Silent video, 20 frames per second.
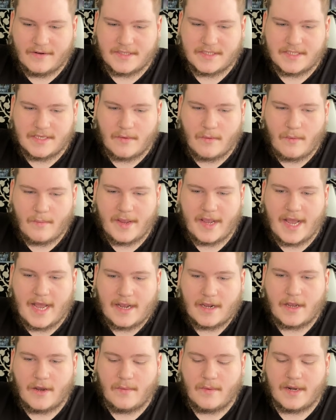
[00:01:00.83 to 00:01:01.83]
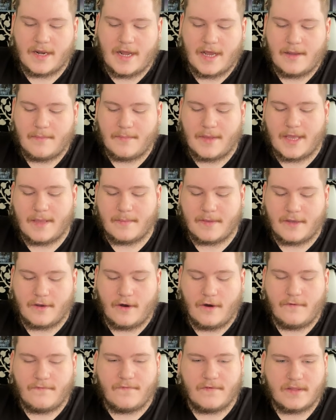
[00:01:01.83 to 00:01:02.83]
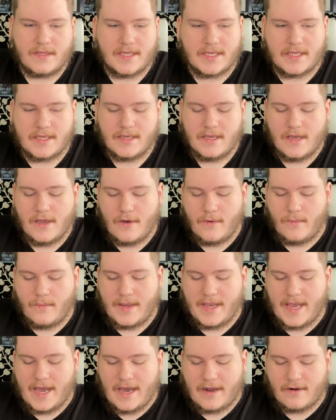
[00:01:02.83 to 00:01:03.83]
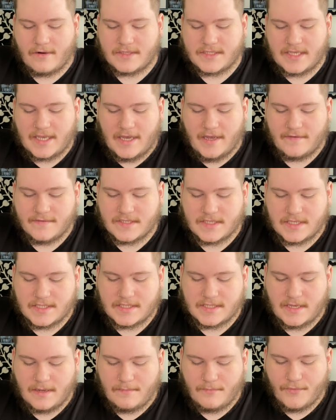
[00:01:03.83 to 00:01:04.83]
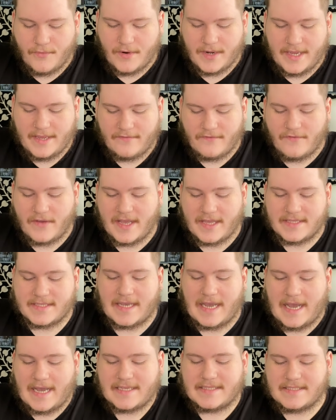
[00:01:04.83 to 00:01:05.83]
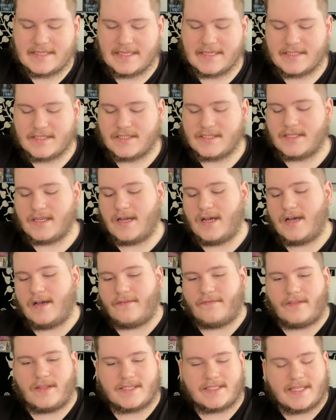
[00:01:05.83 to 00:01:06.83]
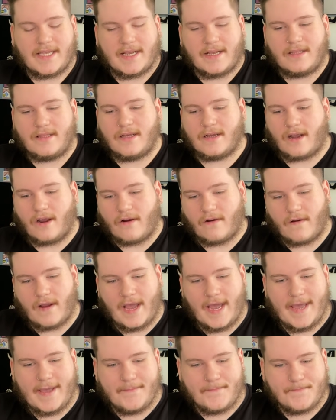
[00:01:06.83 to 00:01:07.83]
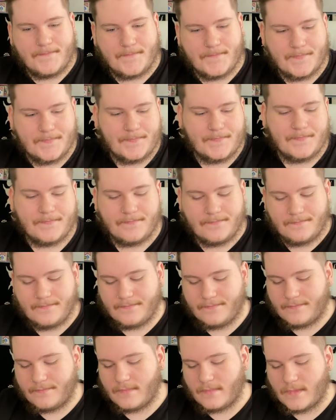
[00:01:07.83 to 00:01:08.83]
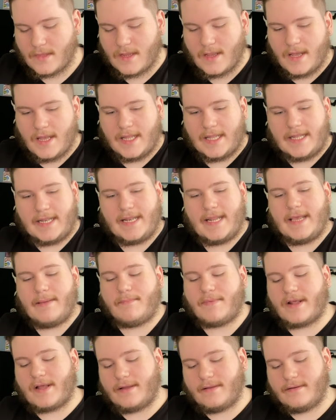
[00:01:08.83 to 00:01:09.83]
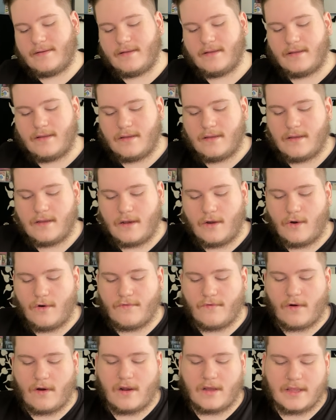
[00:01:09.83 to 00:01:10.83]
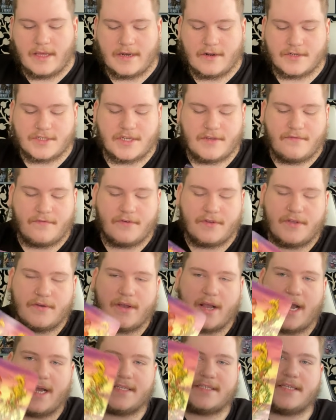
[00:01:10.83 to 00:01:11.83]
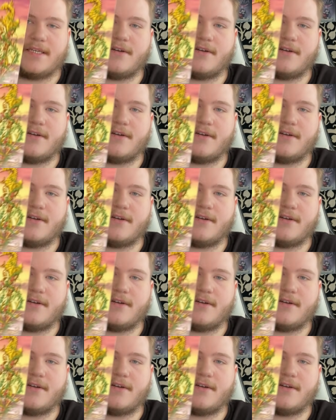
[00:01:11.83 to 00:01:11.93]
and see what we got going on, baby. Hopefully, we got ourselves some pretty fantastic stuff. Let's take a look, all right? Libra. Overall energy for you guys